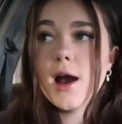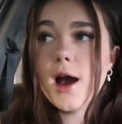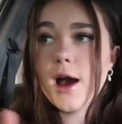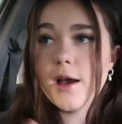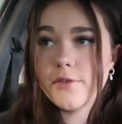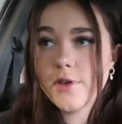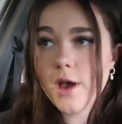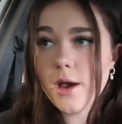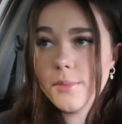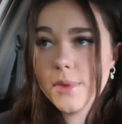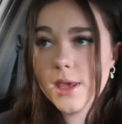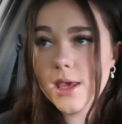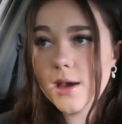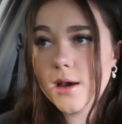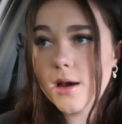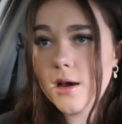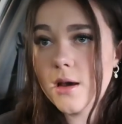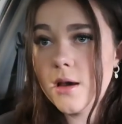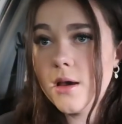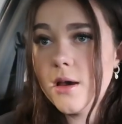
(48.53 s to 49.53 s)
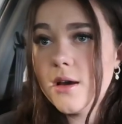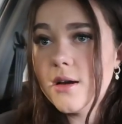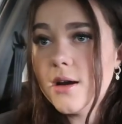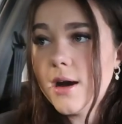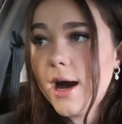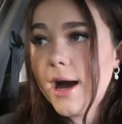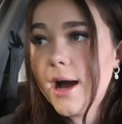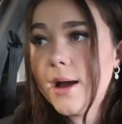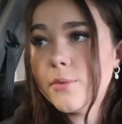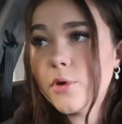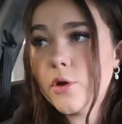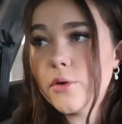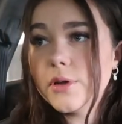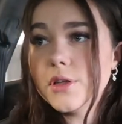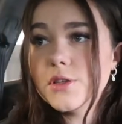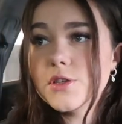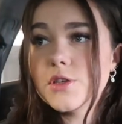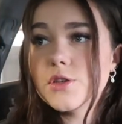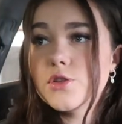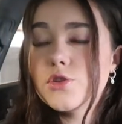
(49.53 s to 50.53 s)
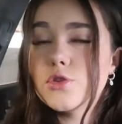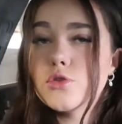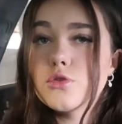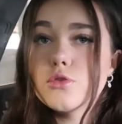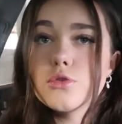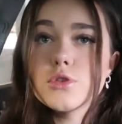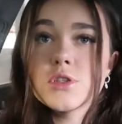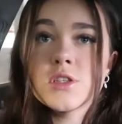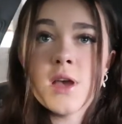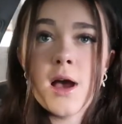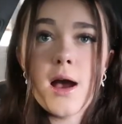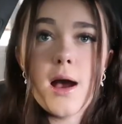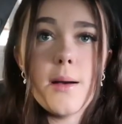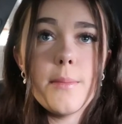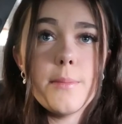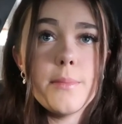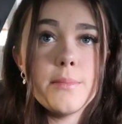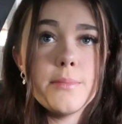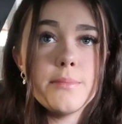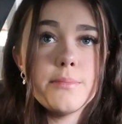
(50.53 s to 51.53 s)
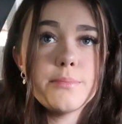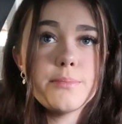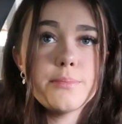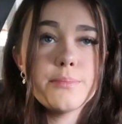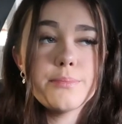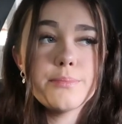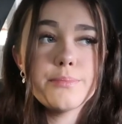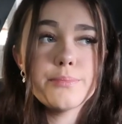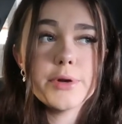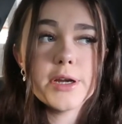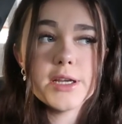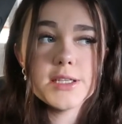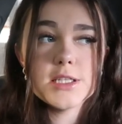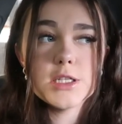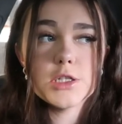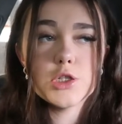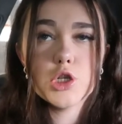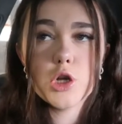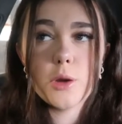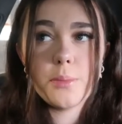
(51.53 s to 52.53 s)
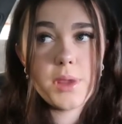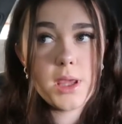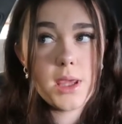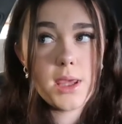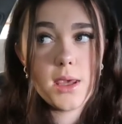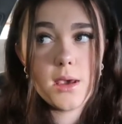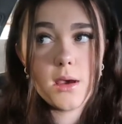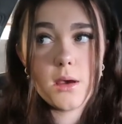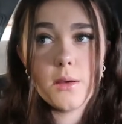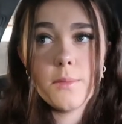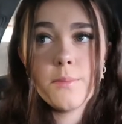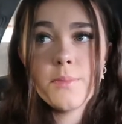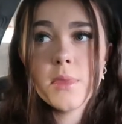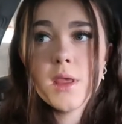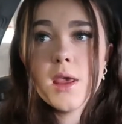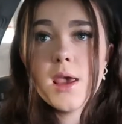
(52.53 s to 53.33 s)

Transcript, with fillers: I've come here. I'm going to do some present shopping here.